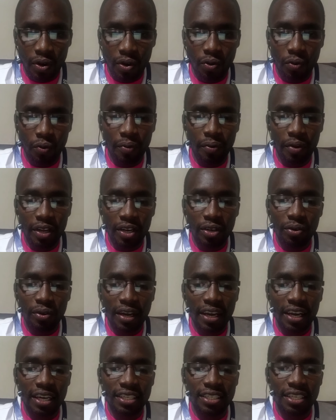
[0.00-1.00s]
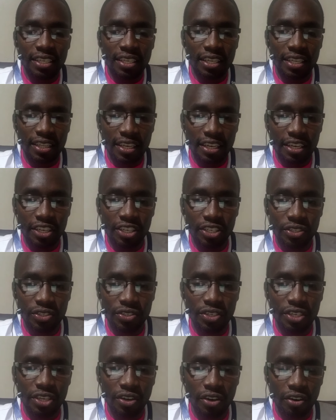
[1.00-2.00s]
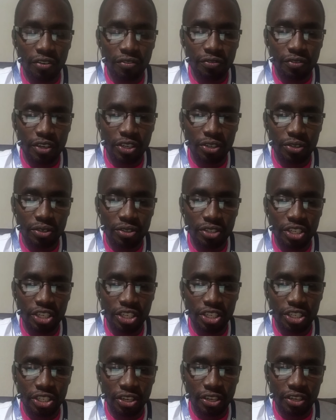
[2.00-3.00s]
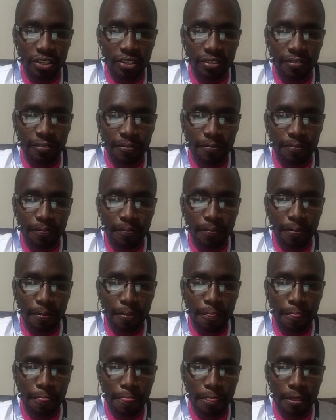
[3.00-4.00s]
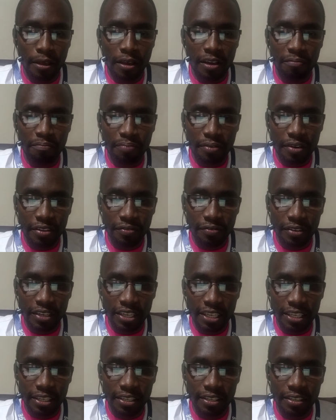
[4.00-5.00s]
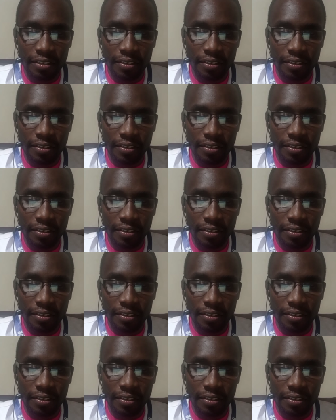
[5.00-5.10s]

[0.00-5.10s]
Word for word: we will look at the history of nutrition briefly